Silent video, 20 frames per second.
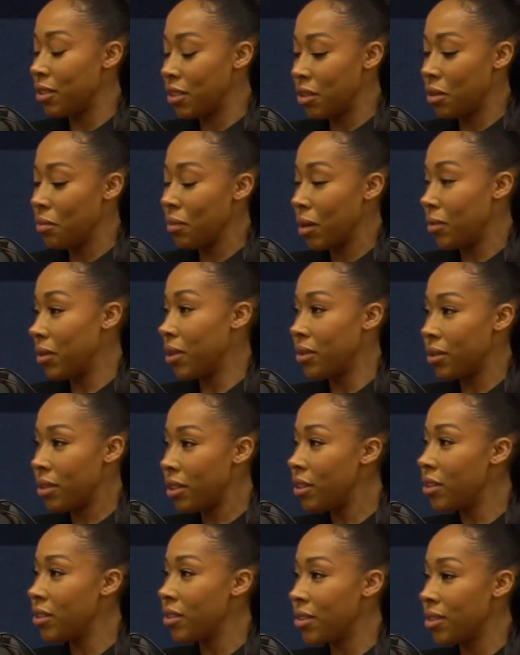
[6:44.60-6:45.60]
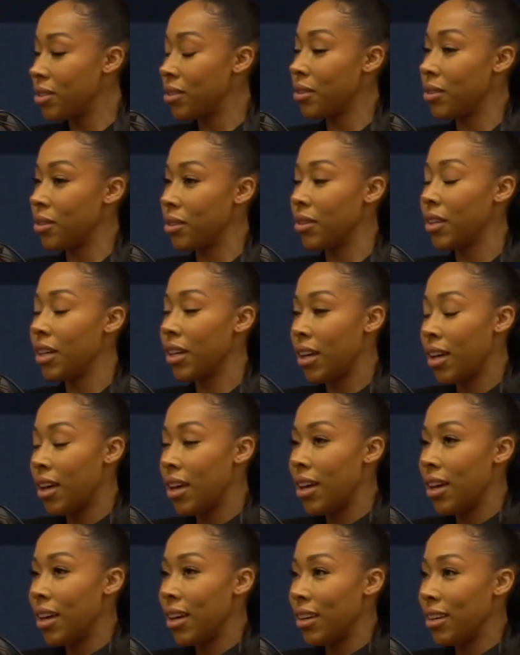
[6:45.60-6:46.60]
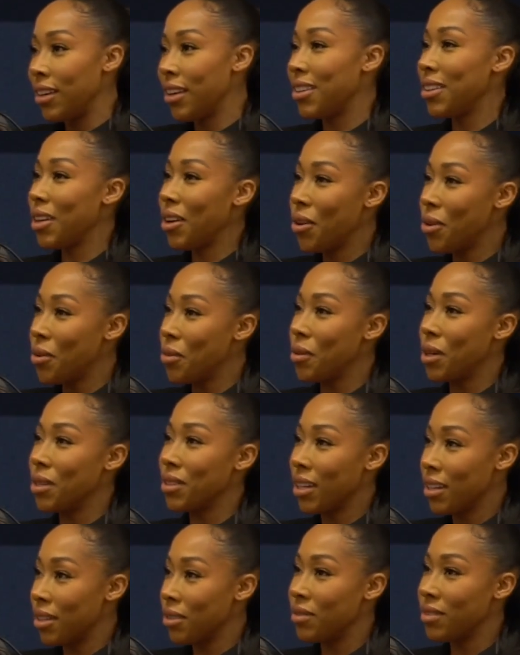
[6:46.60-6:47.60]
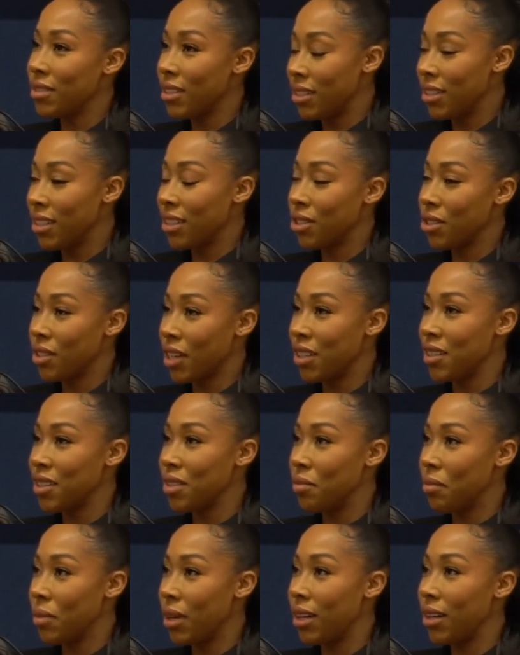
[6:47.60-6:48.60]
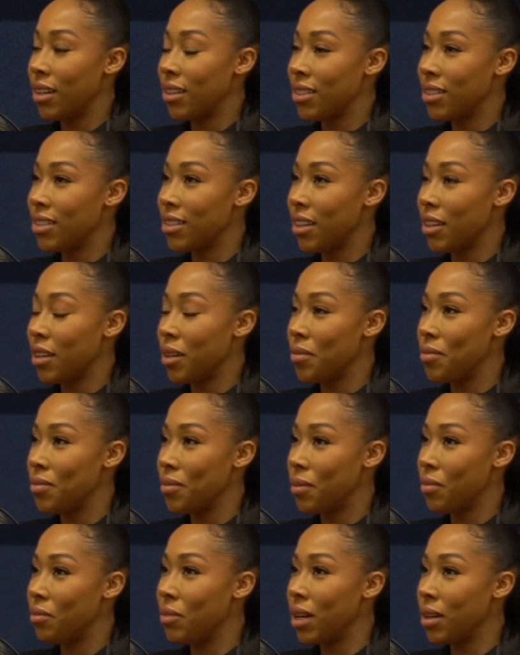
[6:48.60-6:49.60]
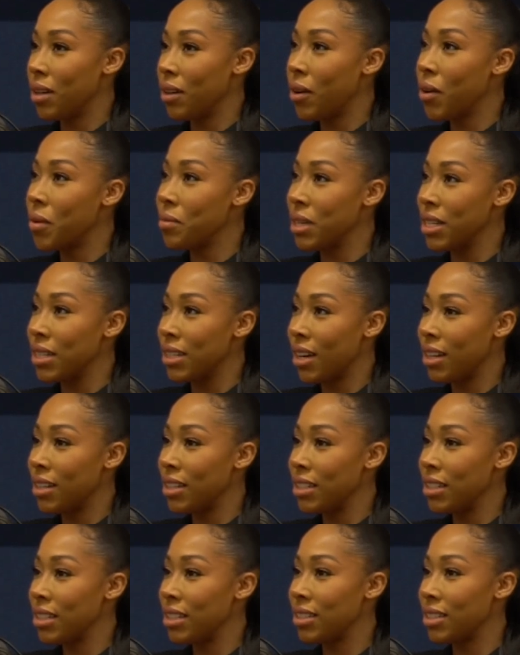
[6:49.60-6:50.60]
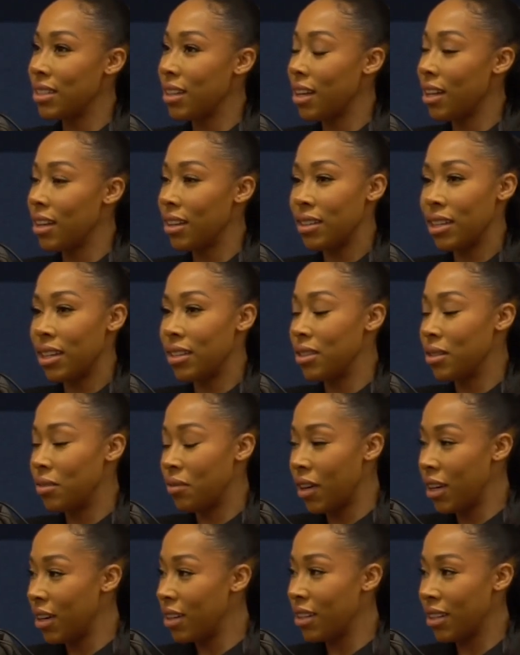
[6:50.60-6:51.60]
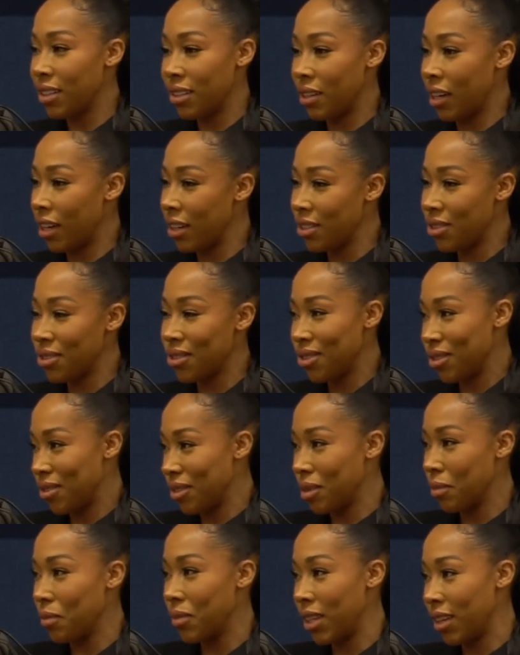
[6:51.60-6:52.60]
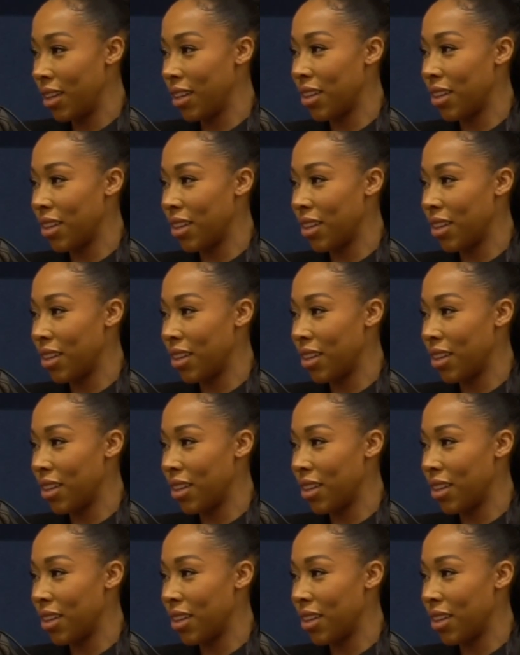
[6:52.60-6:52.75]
used to make my own clothes. So yeah, that whole world kind of did get shattered. But my whole mentality is that it's fine. I can just do something